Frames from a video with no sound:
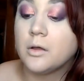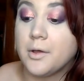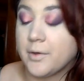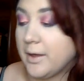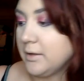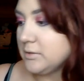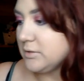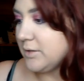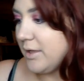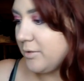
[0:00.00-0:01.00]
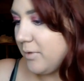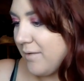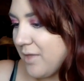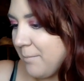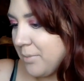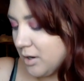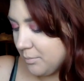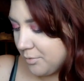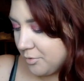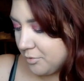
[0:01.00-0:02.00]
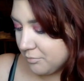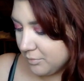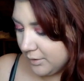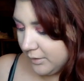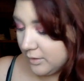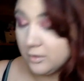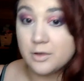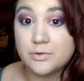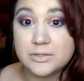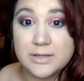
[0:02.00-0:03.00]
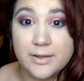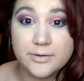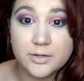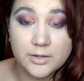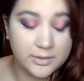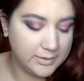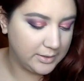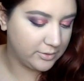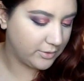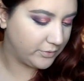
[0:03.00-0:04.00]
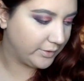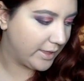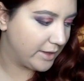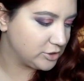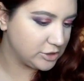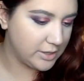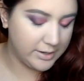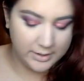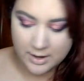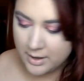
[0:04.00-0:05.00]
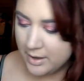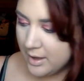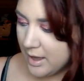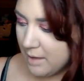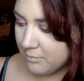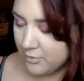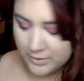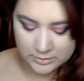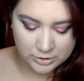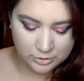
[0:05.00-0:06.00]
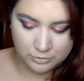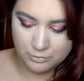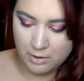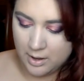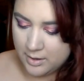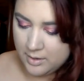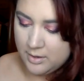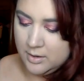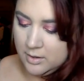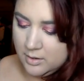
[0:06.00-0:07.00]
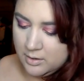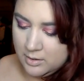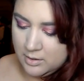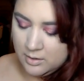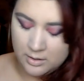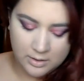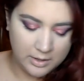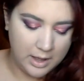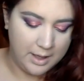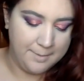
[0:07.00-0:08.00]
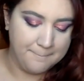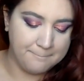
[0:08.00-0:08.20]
Okay, so now that we have that purple really close underneath the lash line, I'm going to, I